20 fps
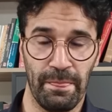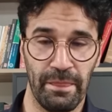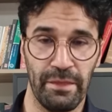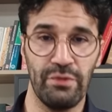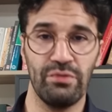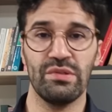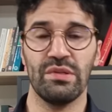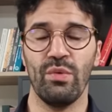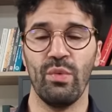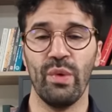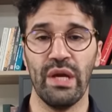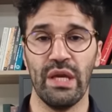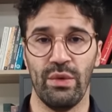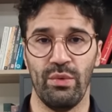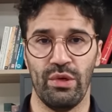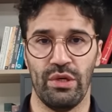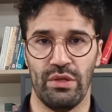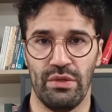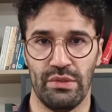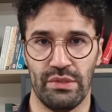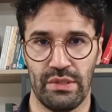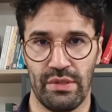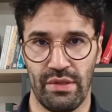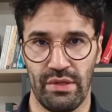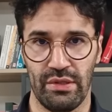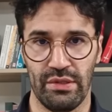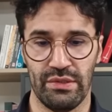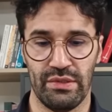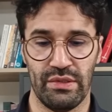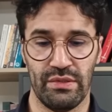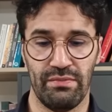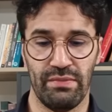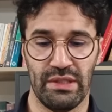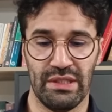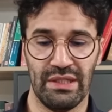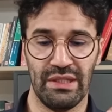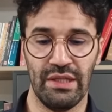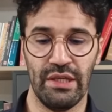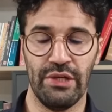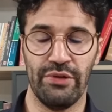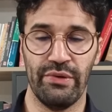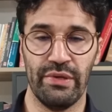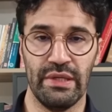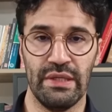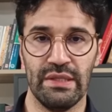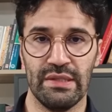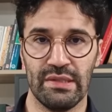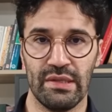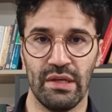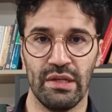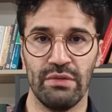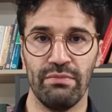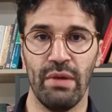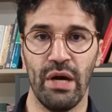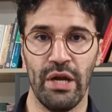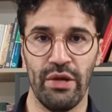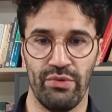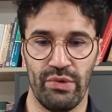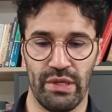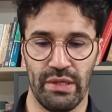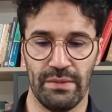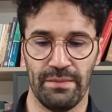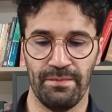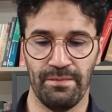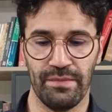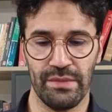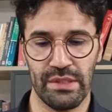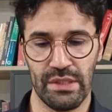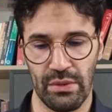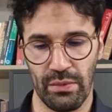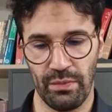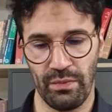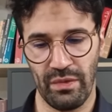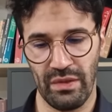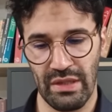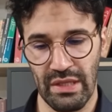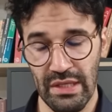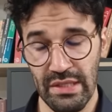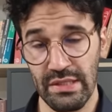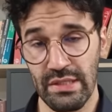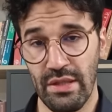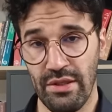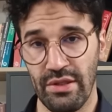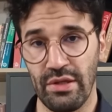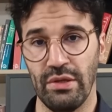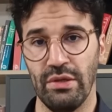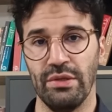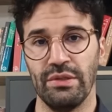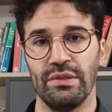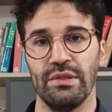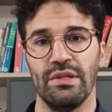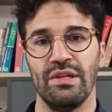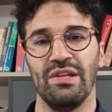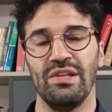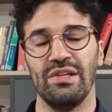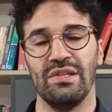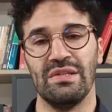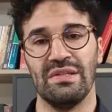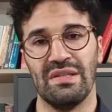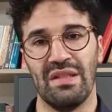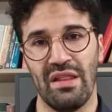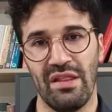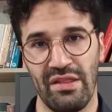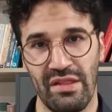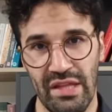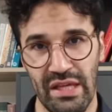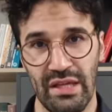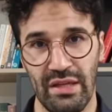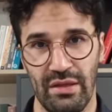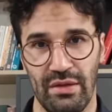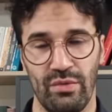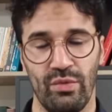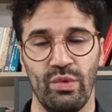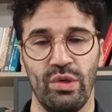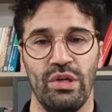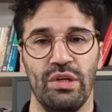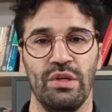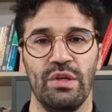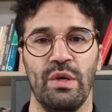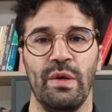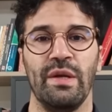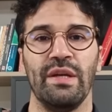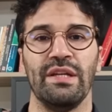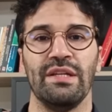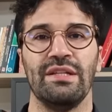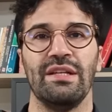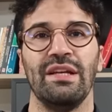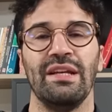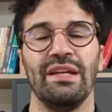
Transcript: does away with those thoughts. But here he's admiring. So this thought is the one that